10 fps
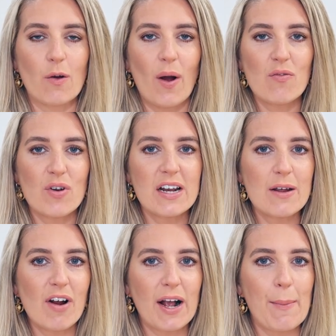So I
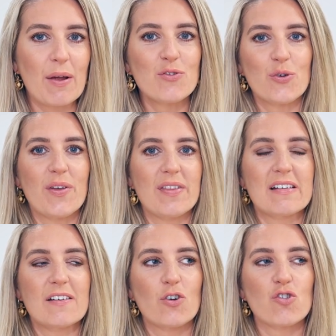really recommend doing
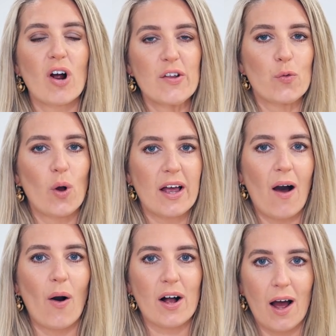this if you're trying to work
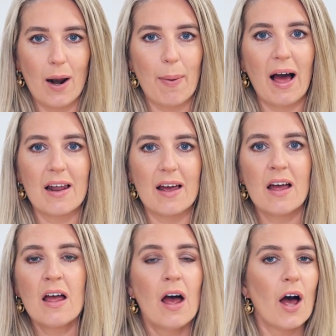out a colour palette
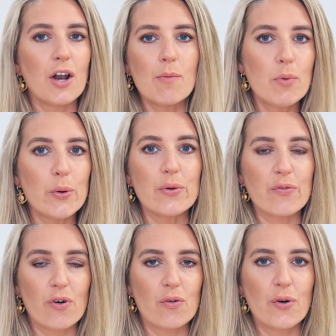and a mood
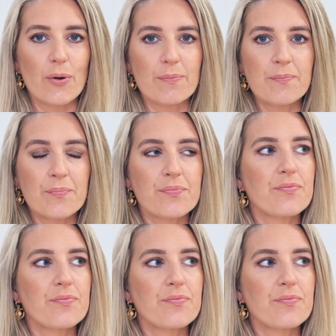for a room.